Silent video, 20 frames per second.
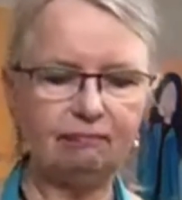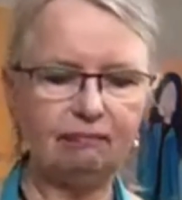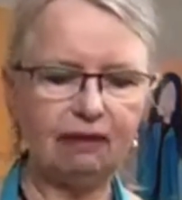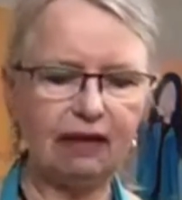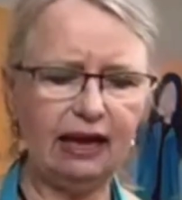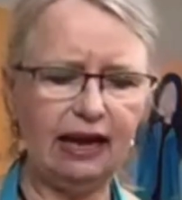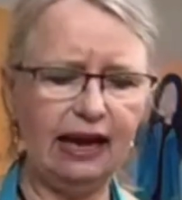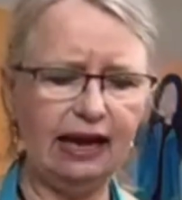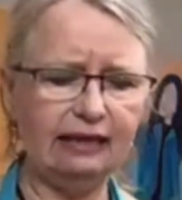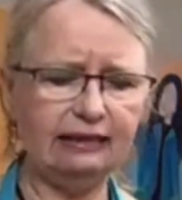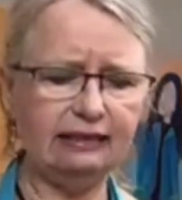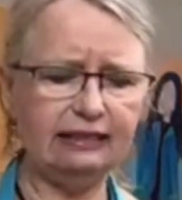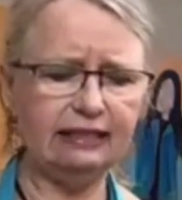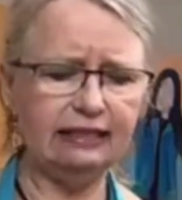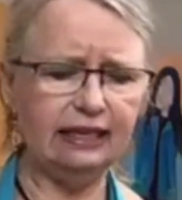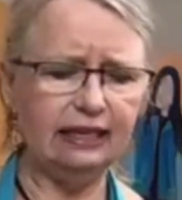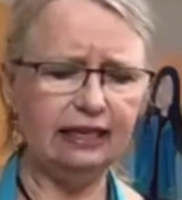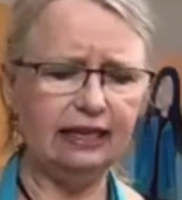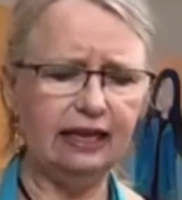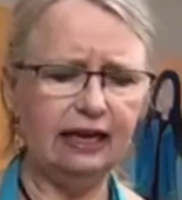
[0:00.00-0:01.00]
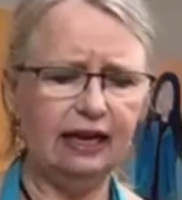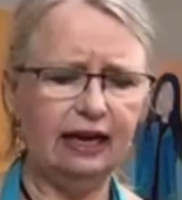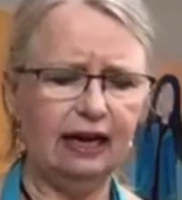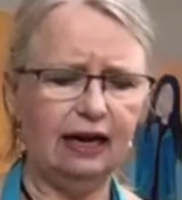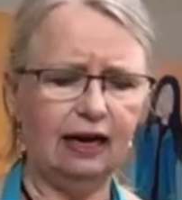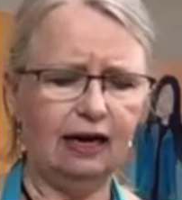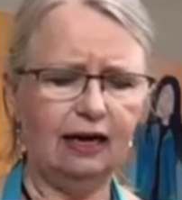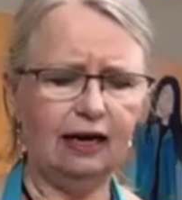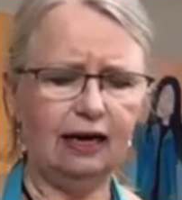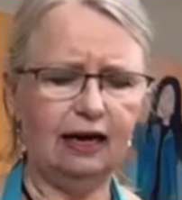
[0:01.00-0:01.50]
And
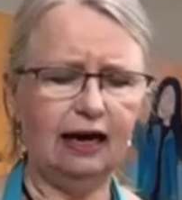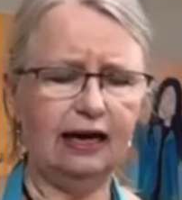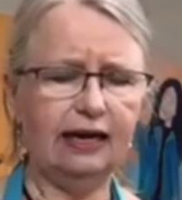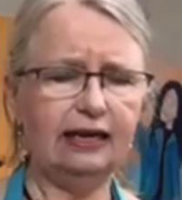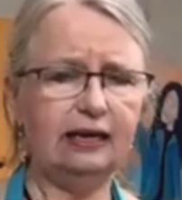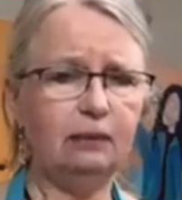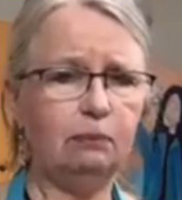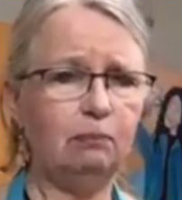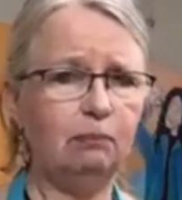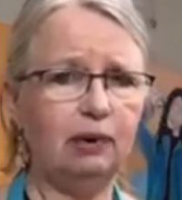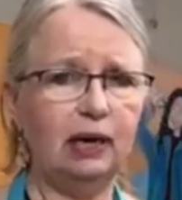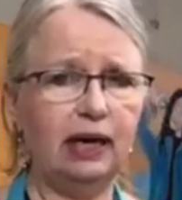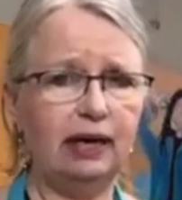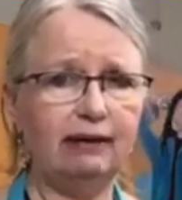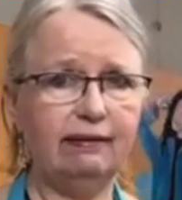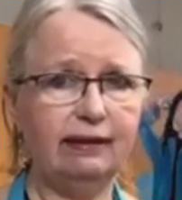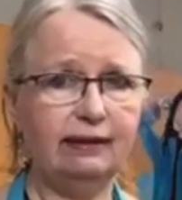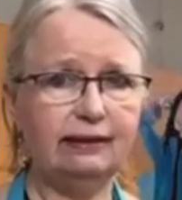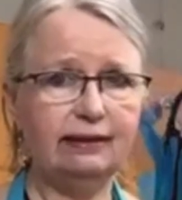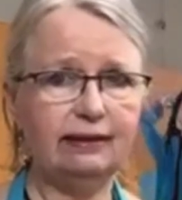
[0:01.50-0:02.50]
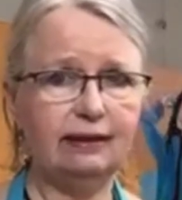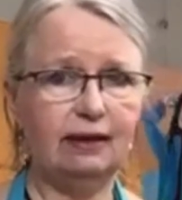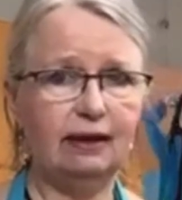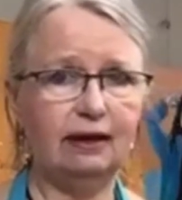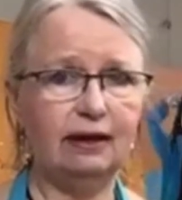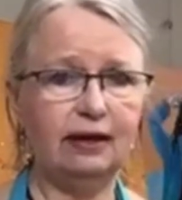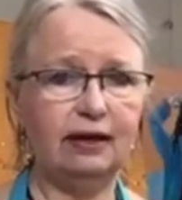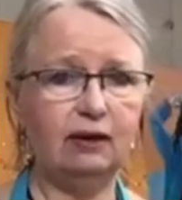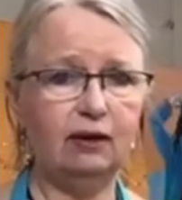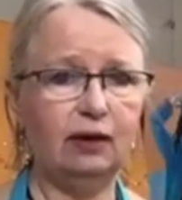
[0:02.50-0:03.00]
I didn't buy this. I
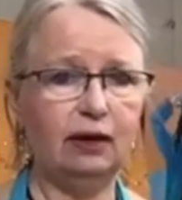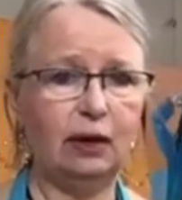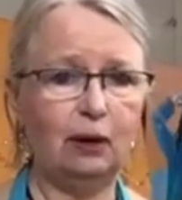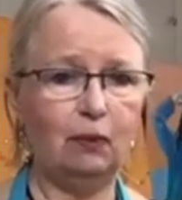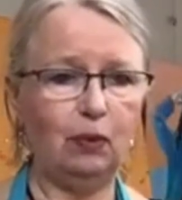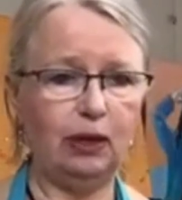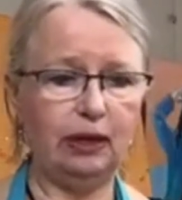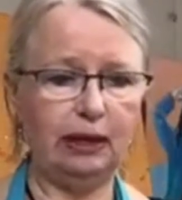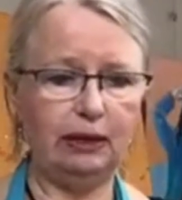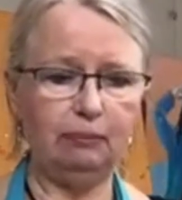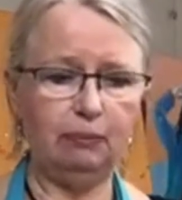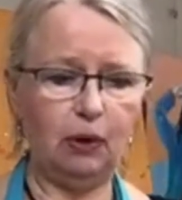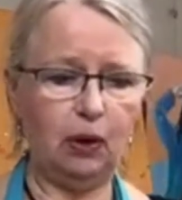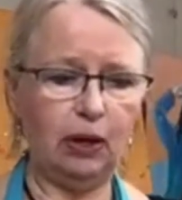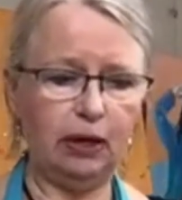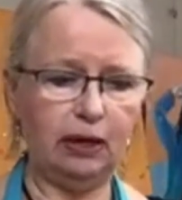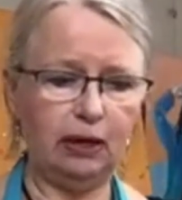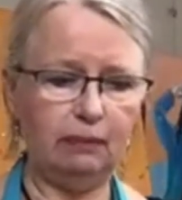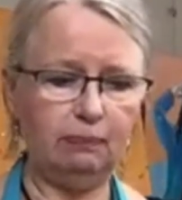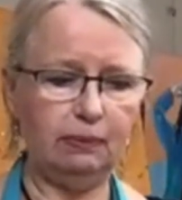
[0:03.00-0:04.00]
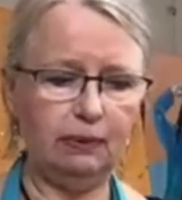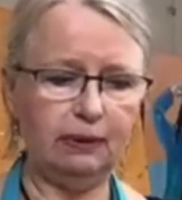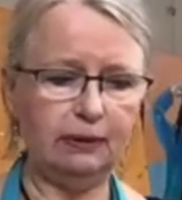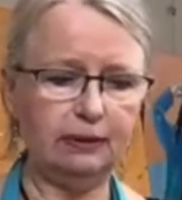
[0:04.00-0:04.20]
got it when I bought up